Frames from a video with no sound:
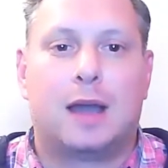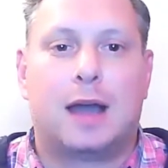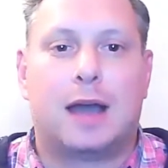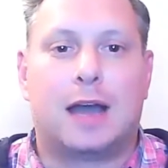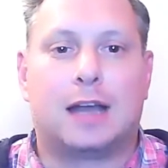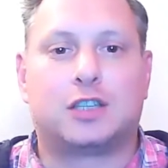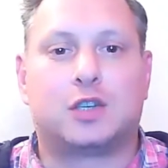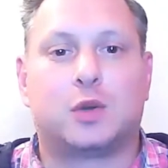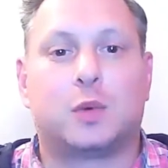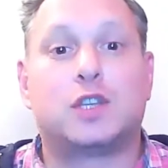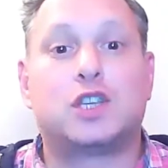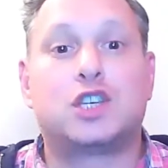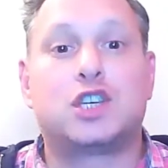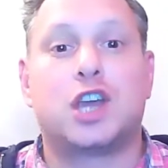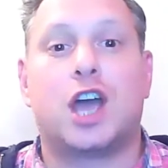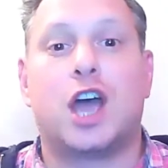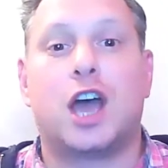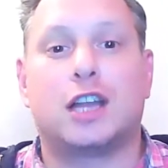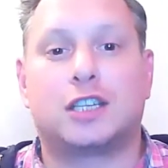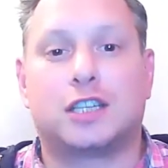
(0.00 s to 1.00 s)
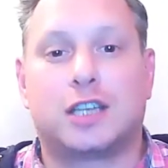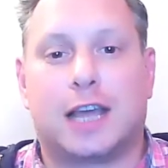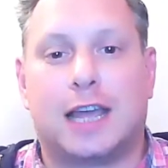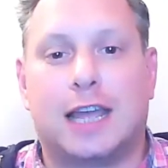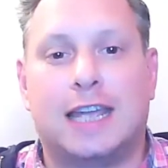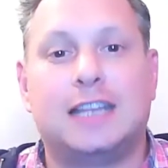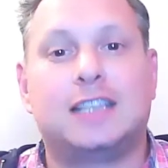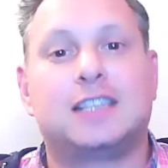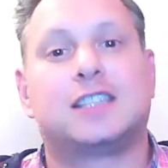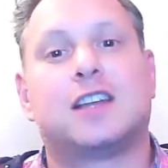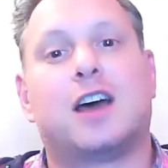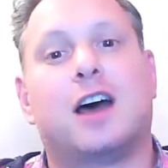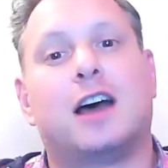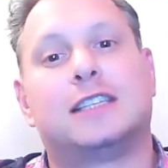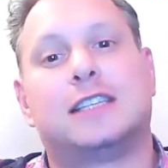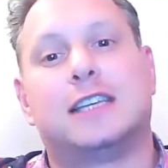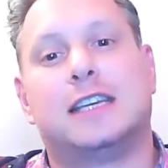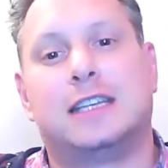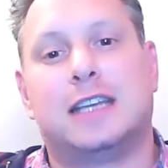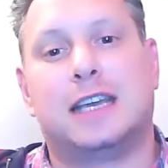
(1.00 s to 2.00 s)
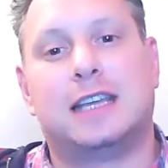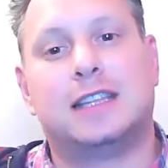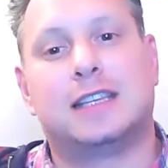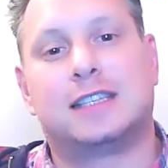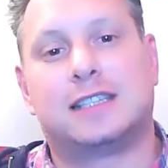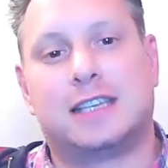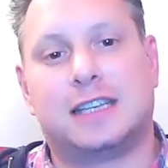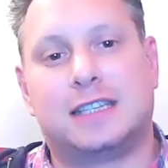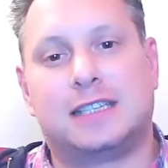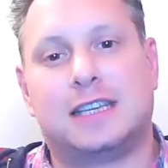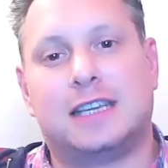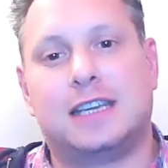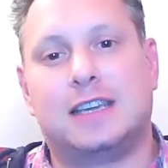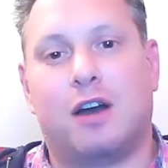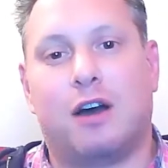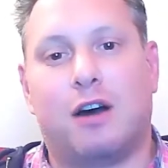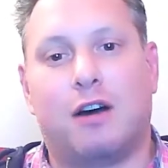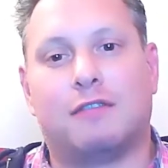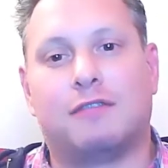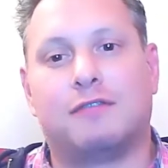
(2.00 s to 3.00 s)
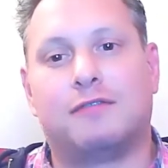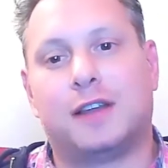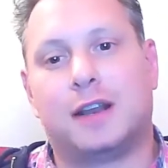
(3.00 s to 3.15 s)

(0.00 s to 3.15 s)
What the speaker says: to a church that he'd started in the city of